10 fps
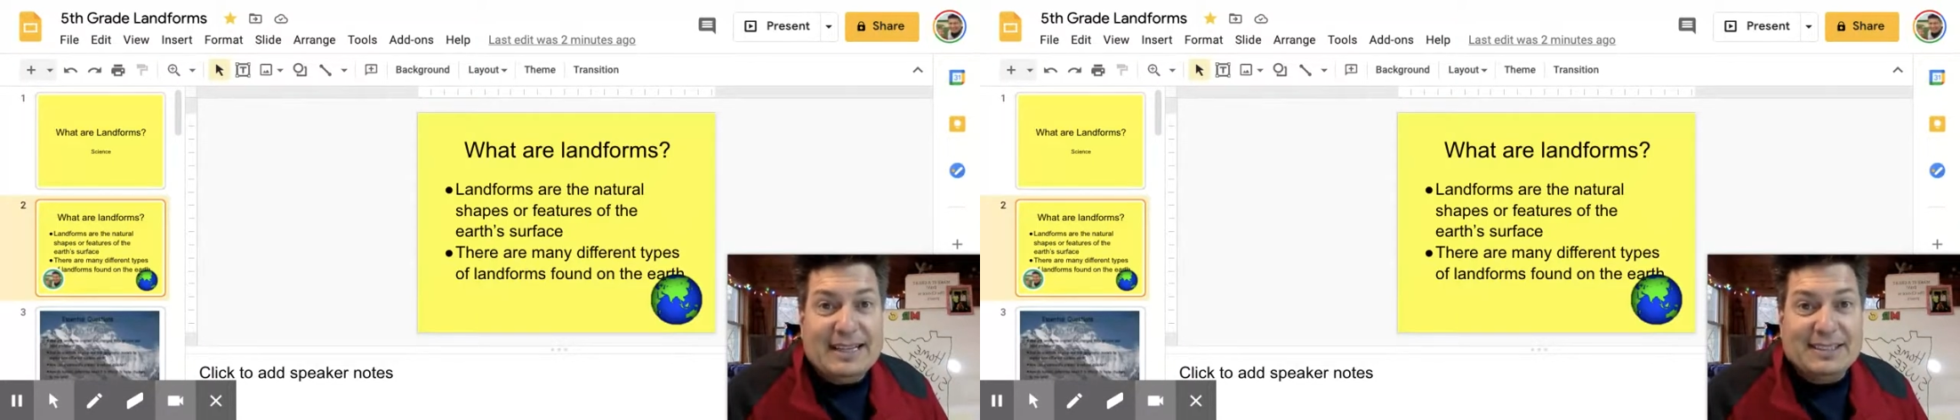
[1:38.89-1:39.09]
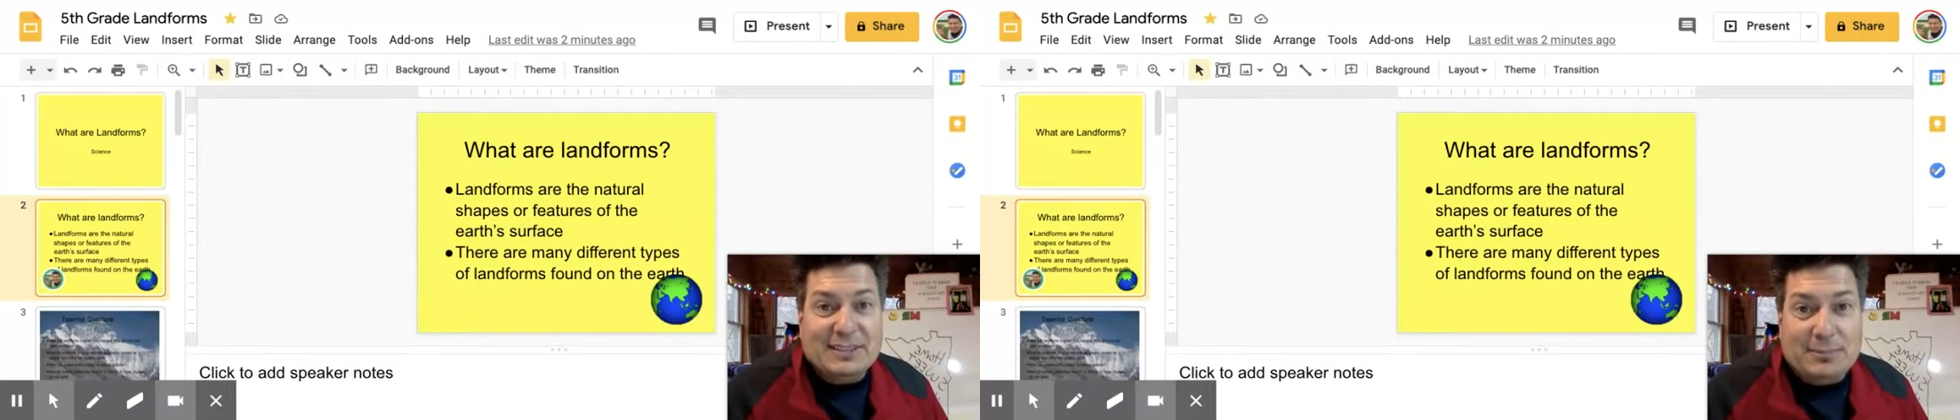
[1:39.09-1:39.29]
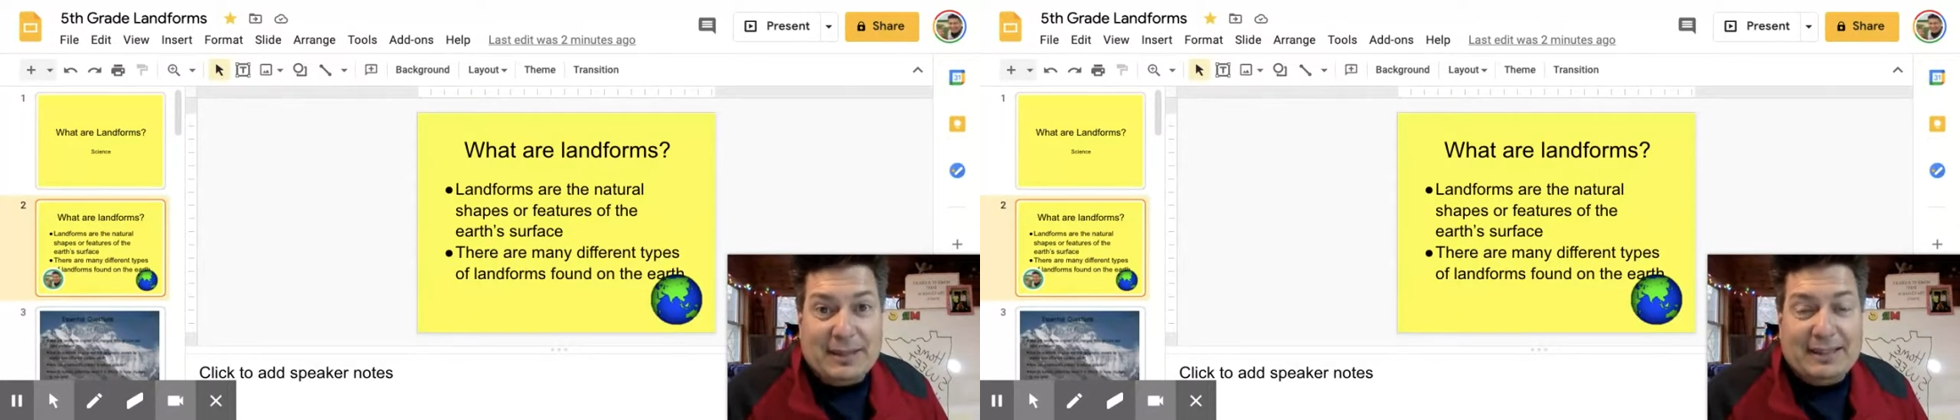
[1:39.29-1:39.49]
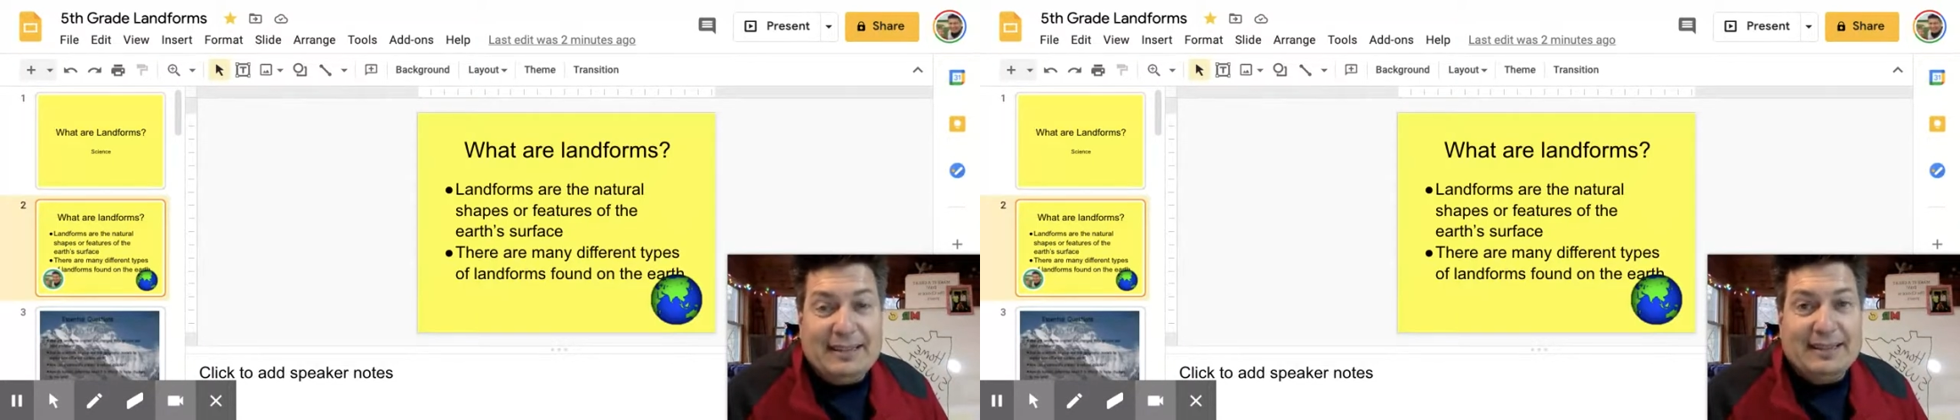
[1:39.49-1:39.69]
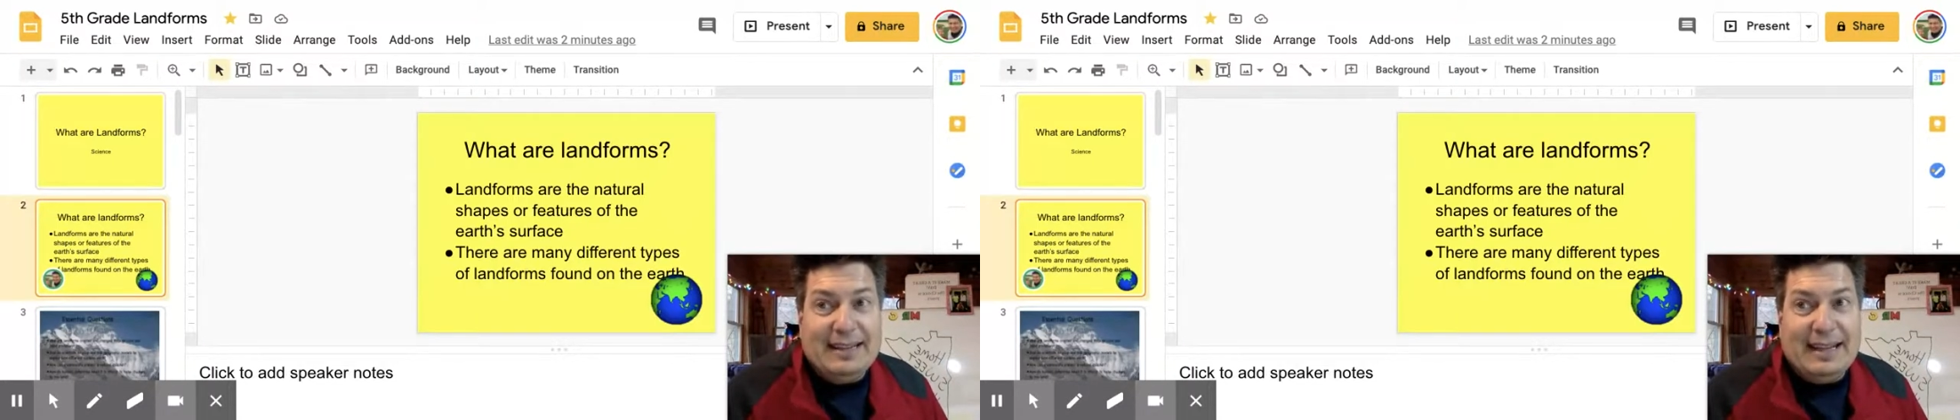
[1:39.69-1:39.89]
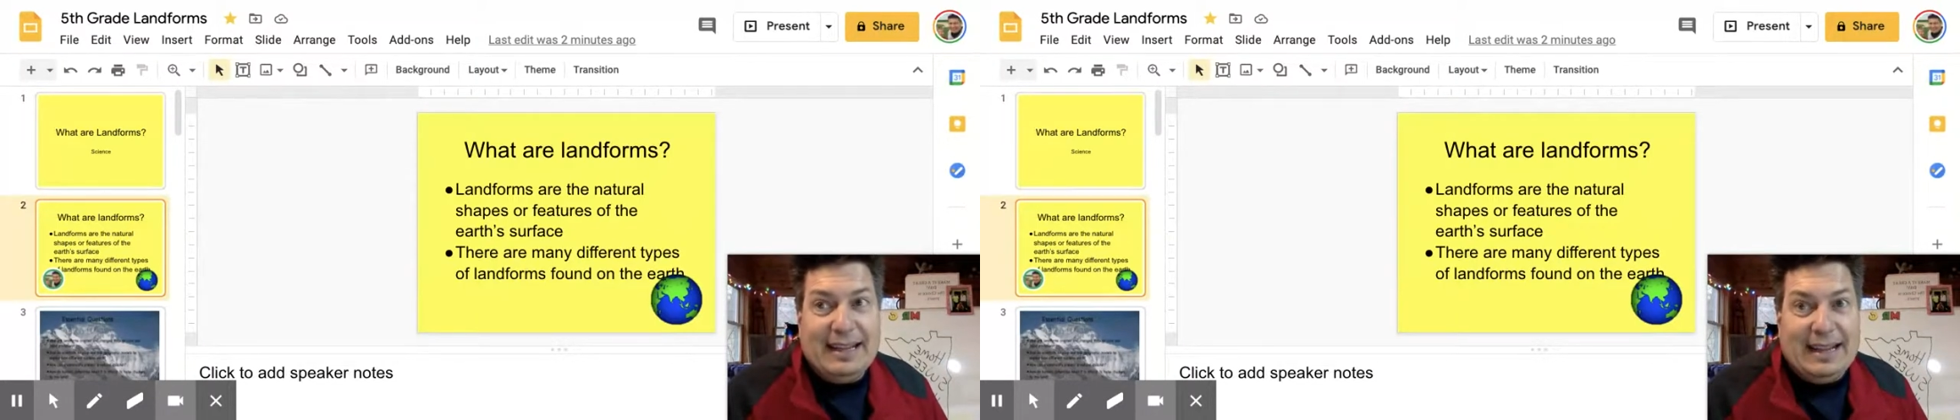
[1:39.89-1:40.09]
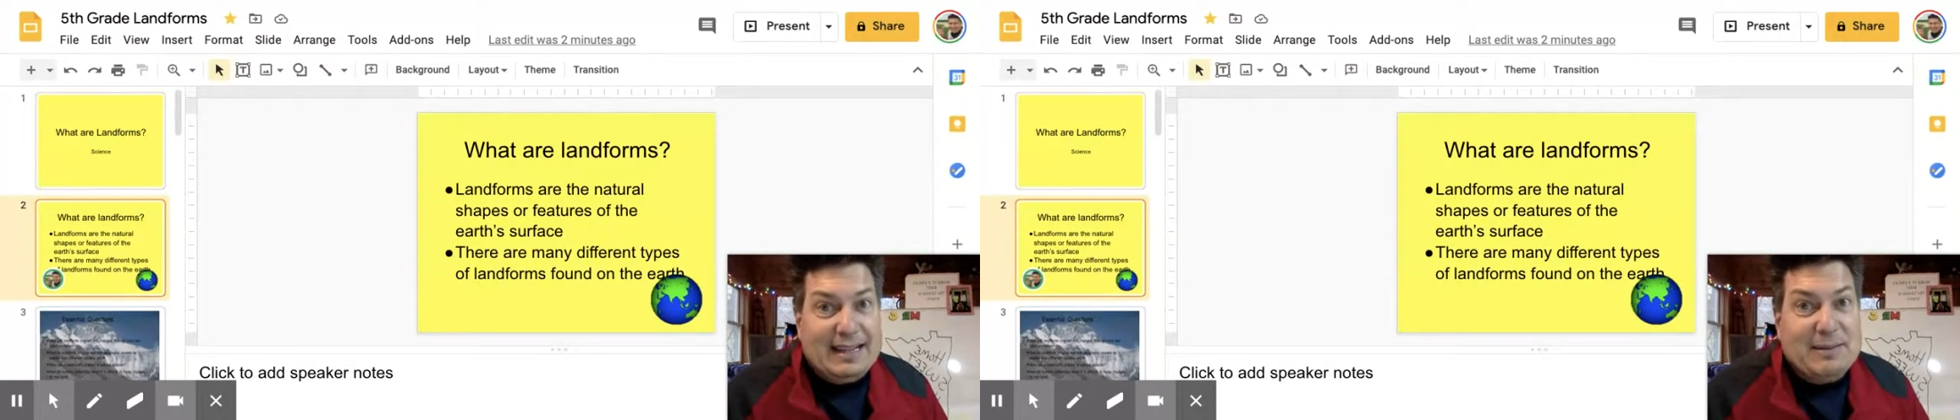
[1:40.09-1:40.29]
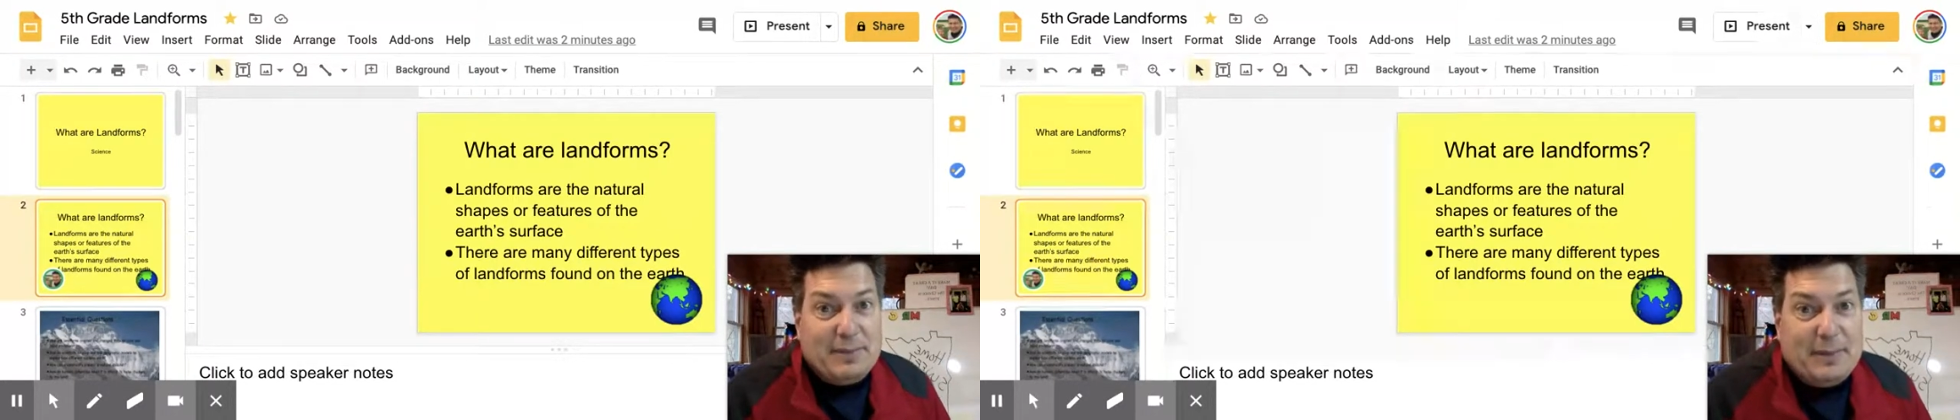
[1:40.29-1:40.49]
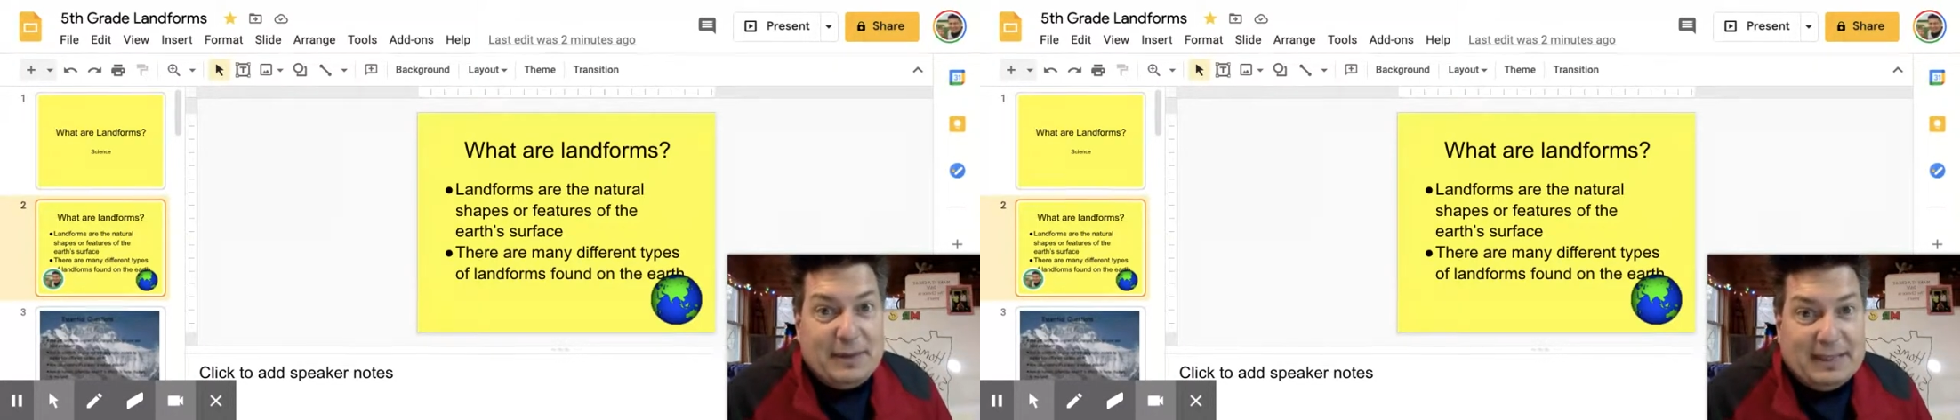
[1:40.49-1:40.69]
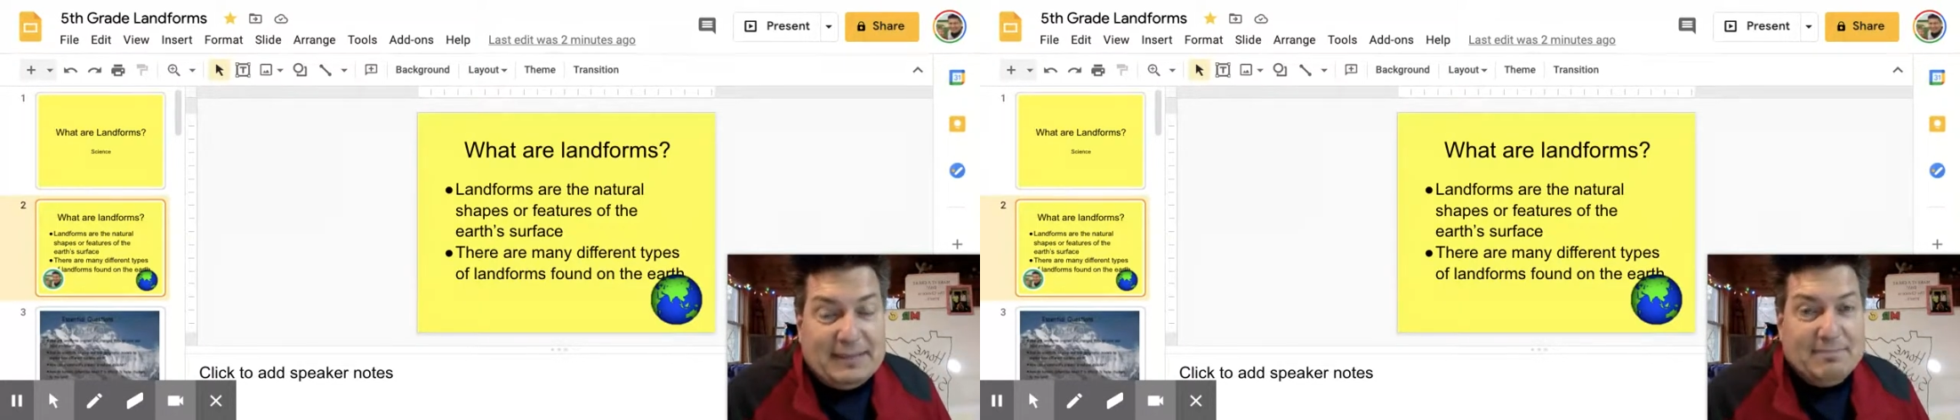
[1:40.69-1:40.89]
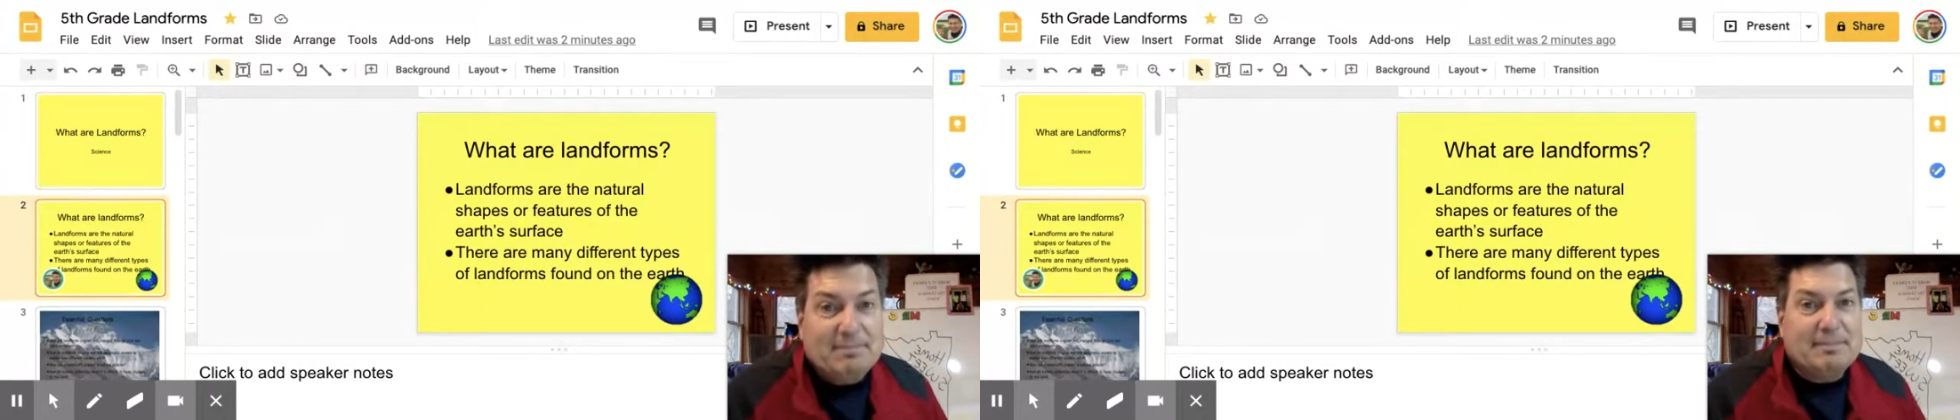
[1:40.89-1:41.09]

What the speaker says: I smell it, and I can feel it.